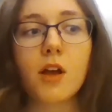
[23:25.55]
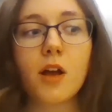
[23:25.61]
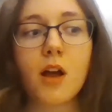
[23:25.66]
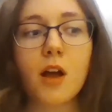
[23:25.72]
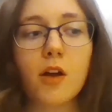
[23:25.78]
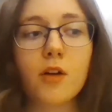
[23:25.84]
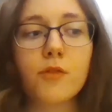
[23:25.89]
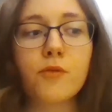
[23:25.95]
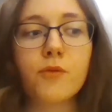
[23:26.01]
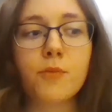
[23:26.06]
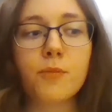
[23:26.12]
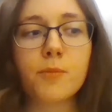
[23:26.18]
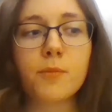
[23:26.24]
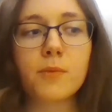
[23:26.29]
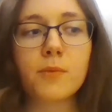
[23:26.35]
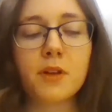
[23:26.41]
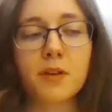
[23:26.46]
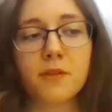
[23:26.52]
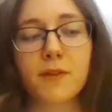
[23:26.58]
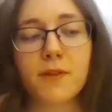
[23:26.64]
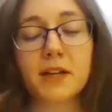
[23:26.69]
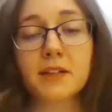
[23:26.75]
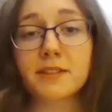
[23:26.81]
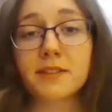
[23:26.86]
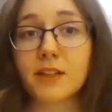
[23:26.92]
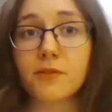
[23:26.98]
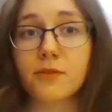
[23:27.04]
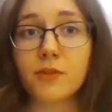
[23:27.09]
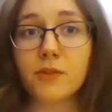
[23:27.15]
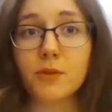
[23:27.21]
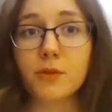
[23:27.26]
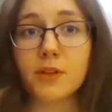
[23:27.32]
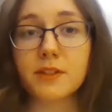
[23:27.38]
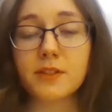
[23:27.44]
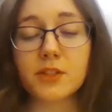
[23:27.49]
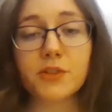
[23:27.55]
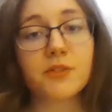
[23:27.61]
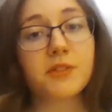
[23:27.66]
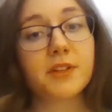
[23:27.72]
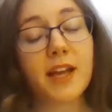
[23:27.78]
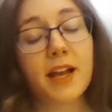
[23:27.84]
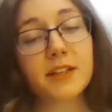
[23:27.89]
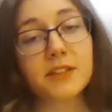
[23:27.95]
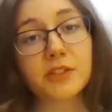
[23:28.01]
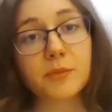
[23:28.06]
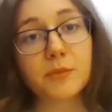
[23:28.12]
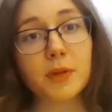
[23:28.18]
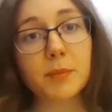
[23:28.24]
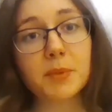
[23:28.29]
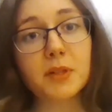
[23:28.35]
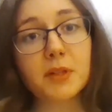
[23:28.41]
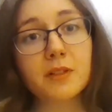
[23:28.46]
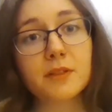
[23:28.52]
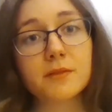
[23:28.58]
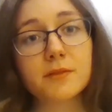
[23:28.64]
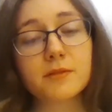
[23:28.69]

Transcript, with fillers: of the effects that food insecurity has on people?